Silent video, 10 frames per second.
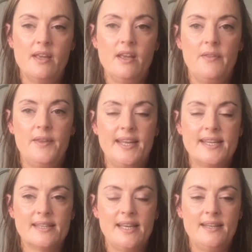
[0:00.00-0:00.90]
The
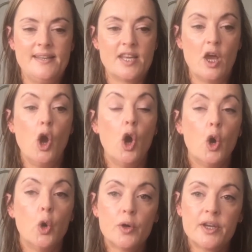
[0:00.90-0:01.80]
next line is
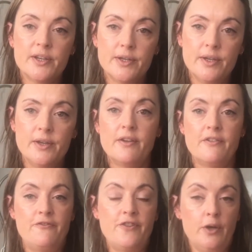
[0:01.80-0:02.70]
hokeg
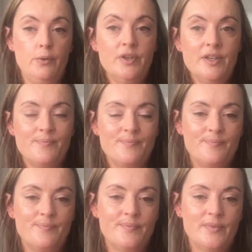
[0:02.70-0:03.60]
faun.
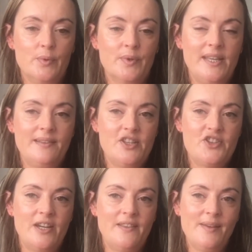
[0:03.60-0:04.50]
Okay, let's
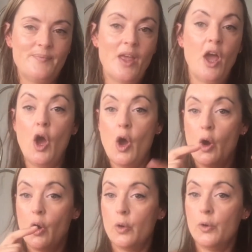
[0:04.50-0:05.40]
try that.
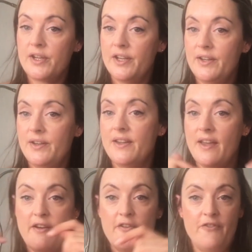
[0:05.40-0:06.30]

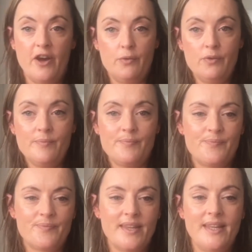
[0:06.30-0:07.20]
Hokeg faun.
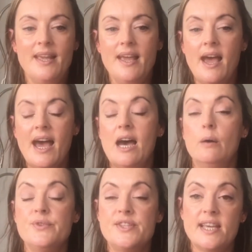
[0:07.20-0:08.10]

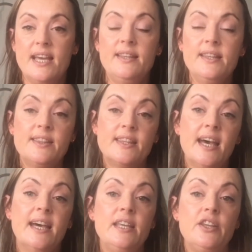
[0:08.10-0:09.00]
Ounce
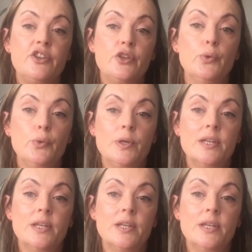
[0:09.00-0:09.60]
antai hul.